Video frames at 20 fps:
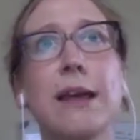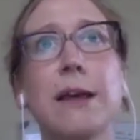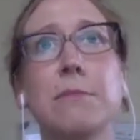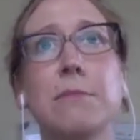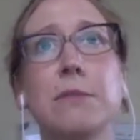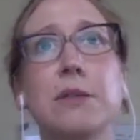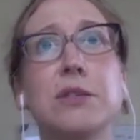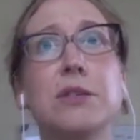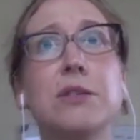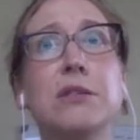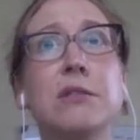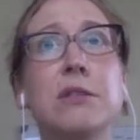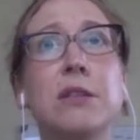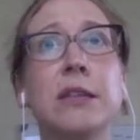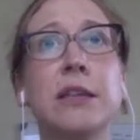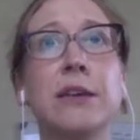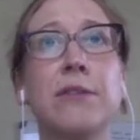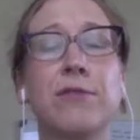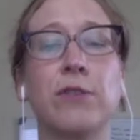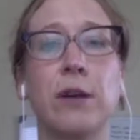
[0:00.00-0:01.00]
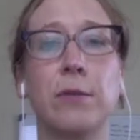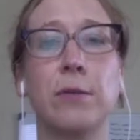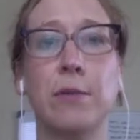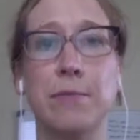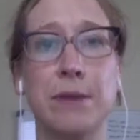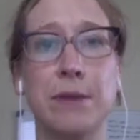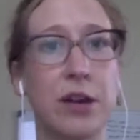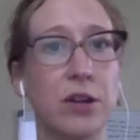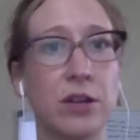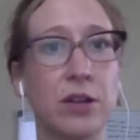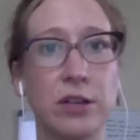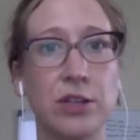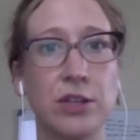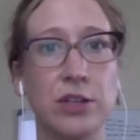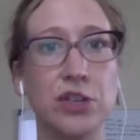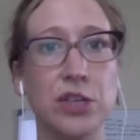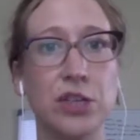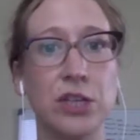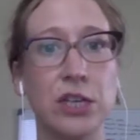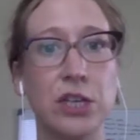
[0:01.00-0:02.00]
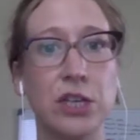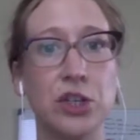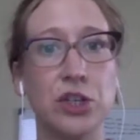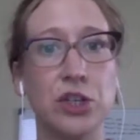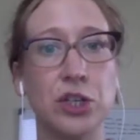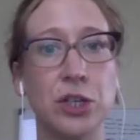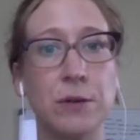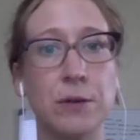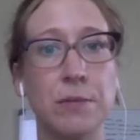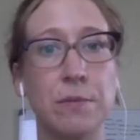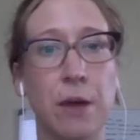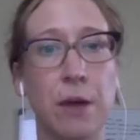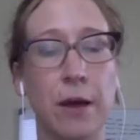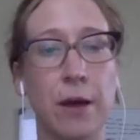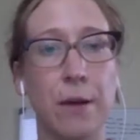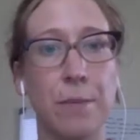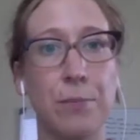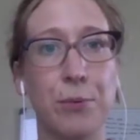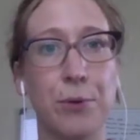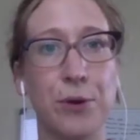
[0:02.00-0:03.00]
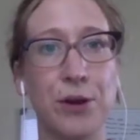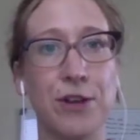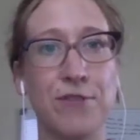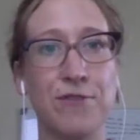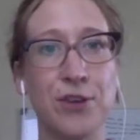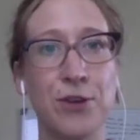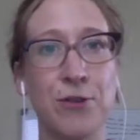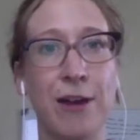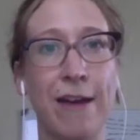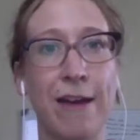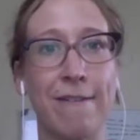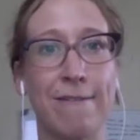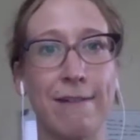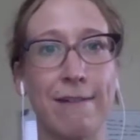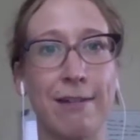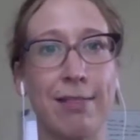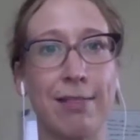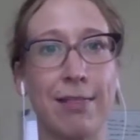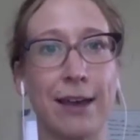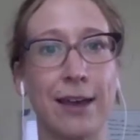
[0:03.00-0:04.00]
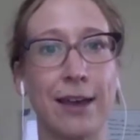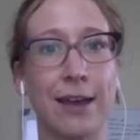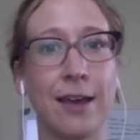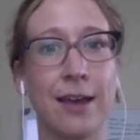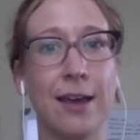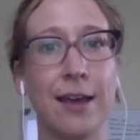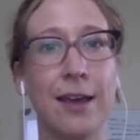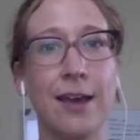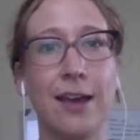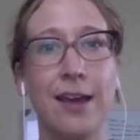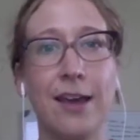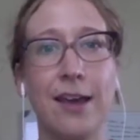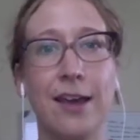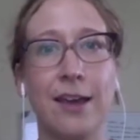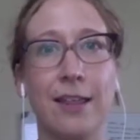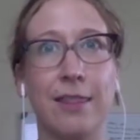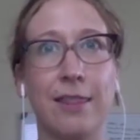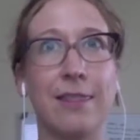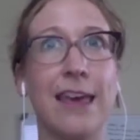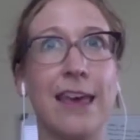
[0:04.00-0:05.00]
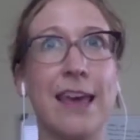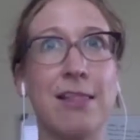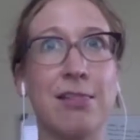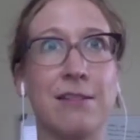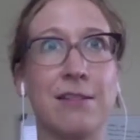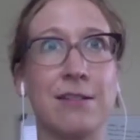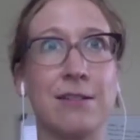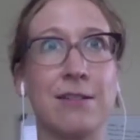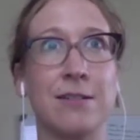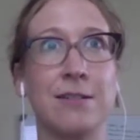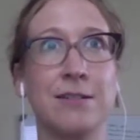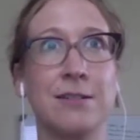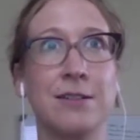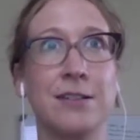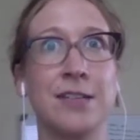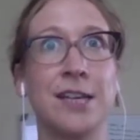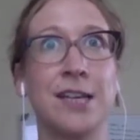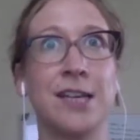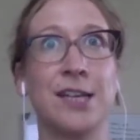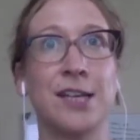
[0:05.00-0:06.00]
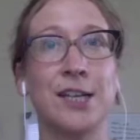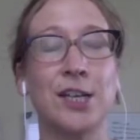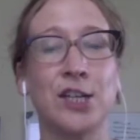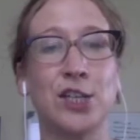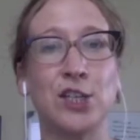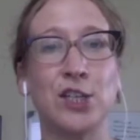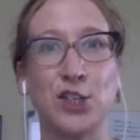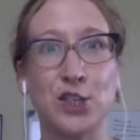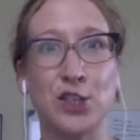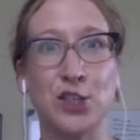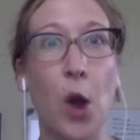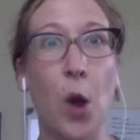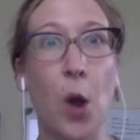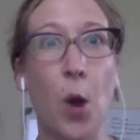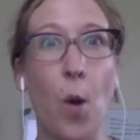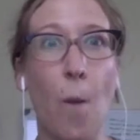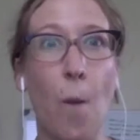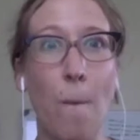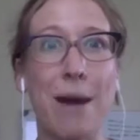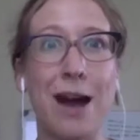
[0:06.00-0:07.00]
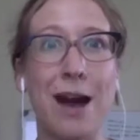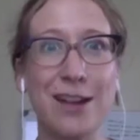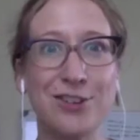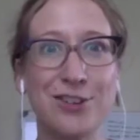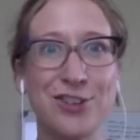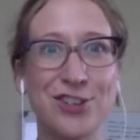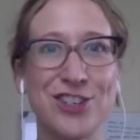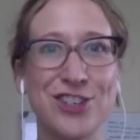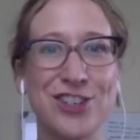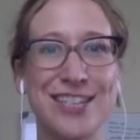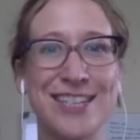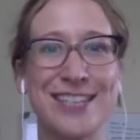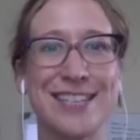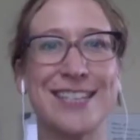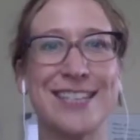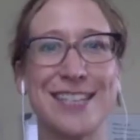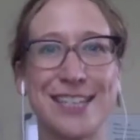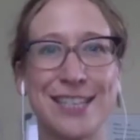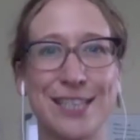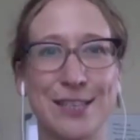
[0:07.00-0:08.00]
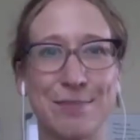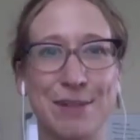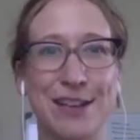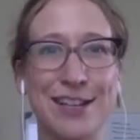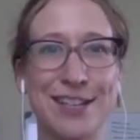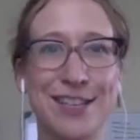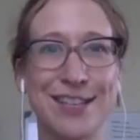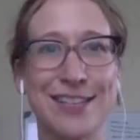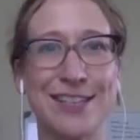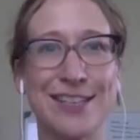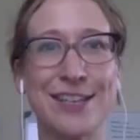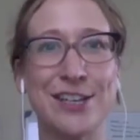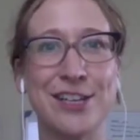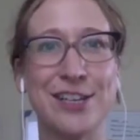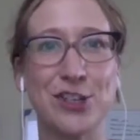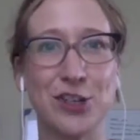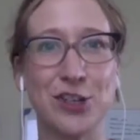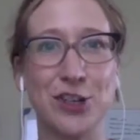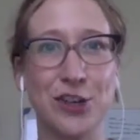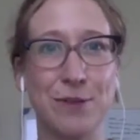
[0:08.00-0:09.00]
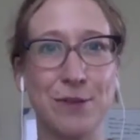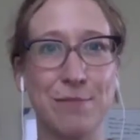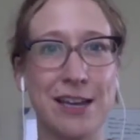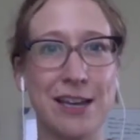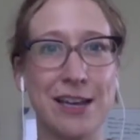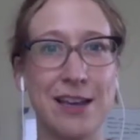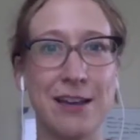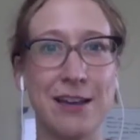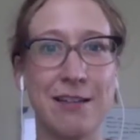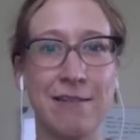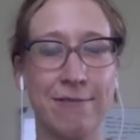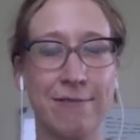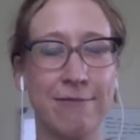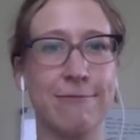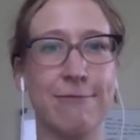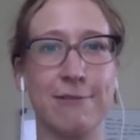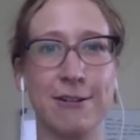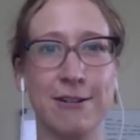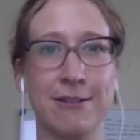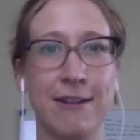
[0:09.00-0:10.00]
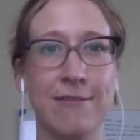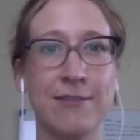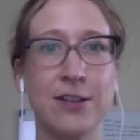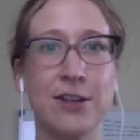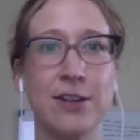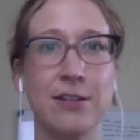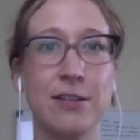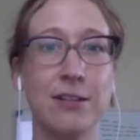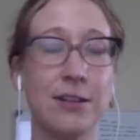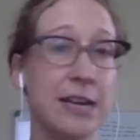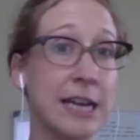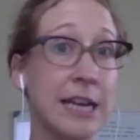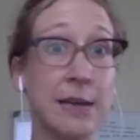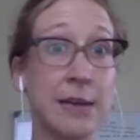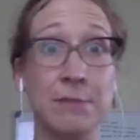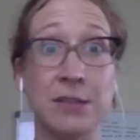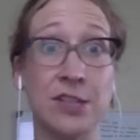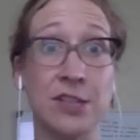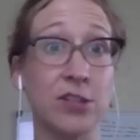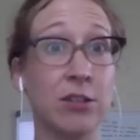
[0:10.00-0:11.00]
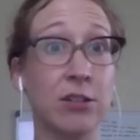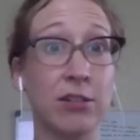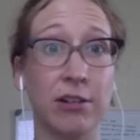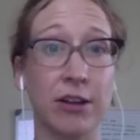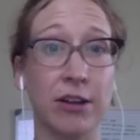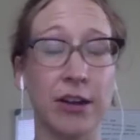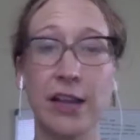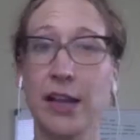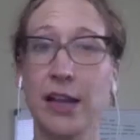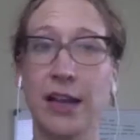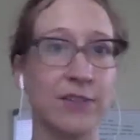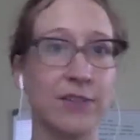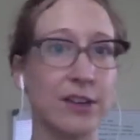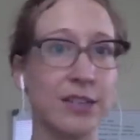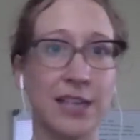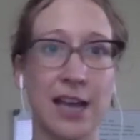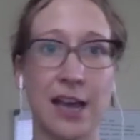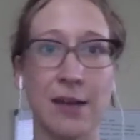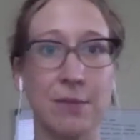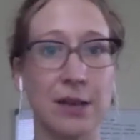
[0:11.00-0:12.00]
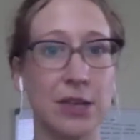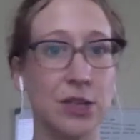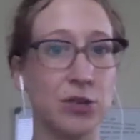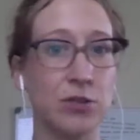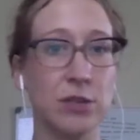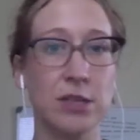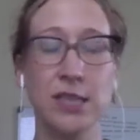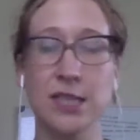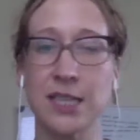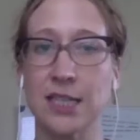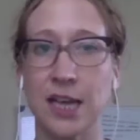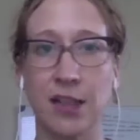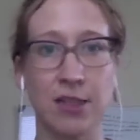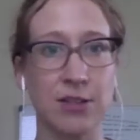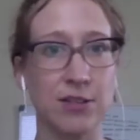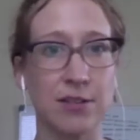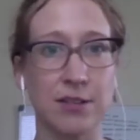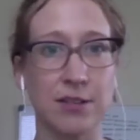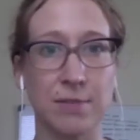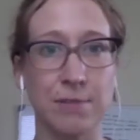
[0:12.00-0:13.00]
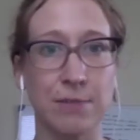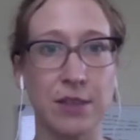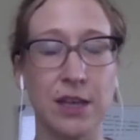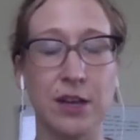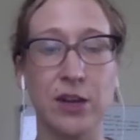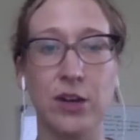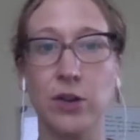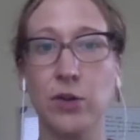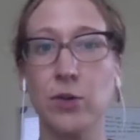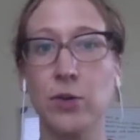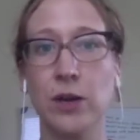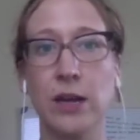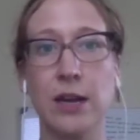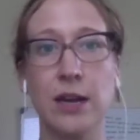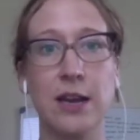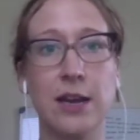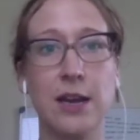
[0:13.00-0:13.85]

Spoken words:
Certainly from a medical education point of view, I felt like they learned so much in 6 months that it took me forever to learn, and I'm still learning. Every time I do this, I learn something new, and